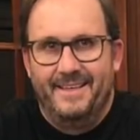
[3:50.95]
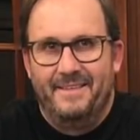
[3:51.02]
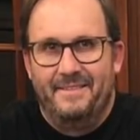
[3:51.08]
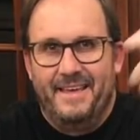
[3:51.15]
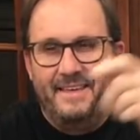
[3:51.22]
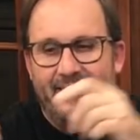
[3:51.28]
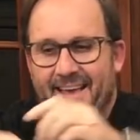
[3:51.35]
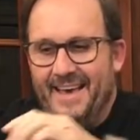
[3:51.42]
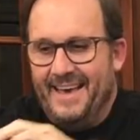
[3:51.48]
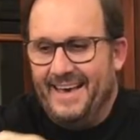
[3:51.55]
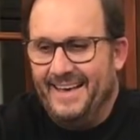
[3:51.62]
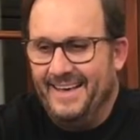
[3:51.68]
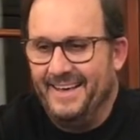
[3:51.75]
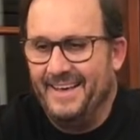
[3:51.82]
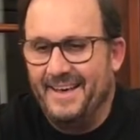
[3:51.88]
There they
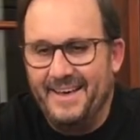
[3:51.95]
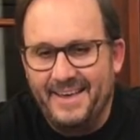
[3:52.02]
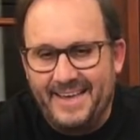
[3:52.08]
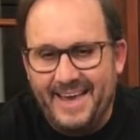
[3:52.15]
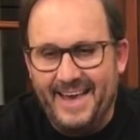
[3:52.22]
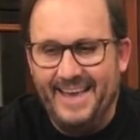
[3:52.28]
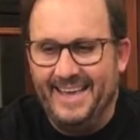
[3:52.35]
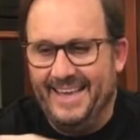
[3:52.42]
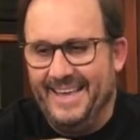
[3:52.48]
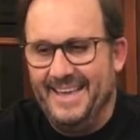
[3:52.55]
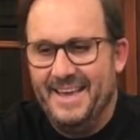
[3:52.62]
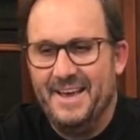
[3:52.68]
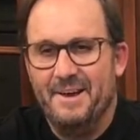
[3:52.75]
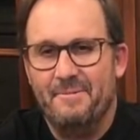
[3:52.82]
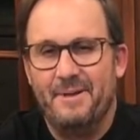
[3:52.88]
are. Okay,
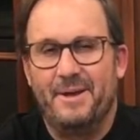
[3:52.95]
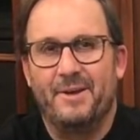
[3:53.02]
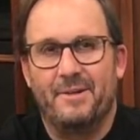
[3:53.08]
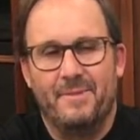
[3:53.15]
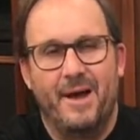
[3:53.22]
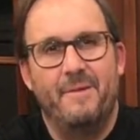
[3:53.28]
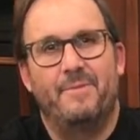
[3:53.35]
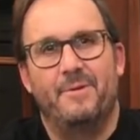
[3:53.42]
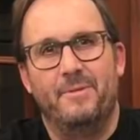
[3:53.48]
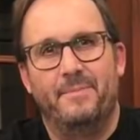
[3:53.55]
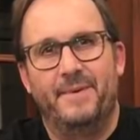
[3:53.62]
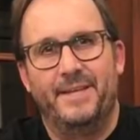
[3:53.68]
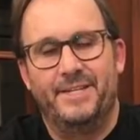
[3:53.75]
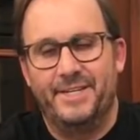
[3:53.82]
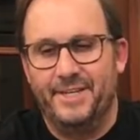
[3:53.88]
we got them. I hope they're in
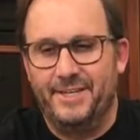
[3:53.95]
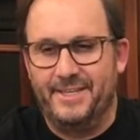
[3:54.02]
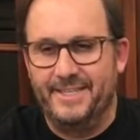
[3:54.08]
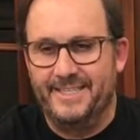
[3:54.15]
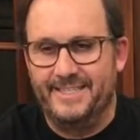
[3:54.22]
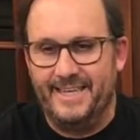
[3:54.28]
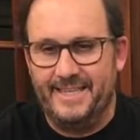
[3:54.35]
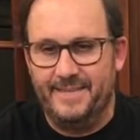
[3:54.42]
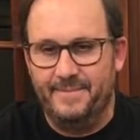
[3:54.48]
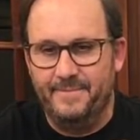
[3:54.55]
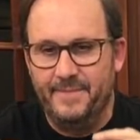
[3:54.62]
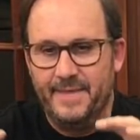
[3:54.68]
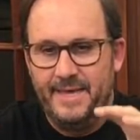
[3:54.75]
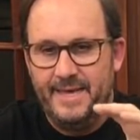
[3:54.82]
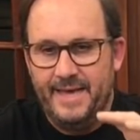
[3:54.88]
picture, you can see them.